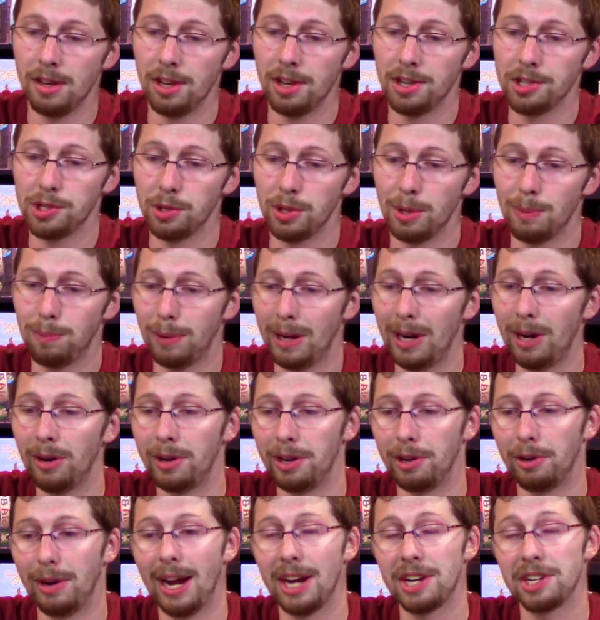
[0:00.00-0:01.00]
So the player
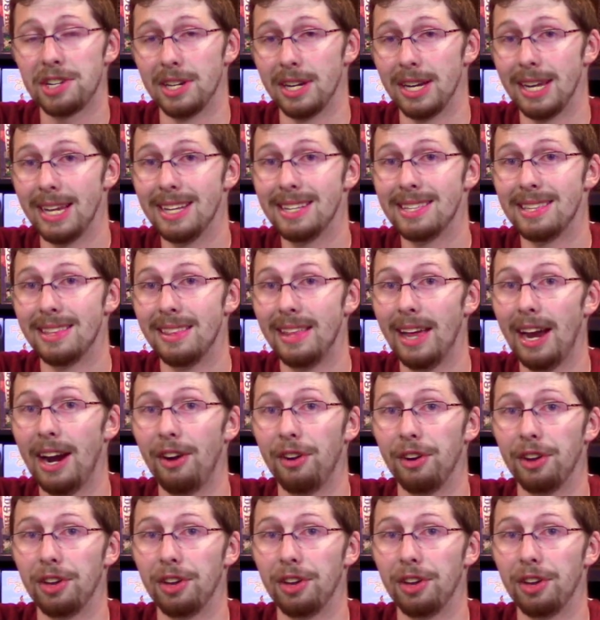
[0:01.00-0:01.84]
interaction is there.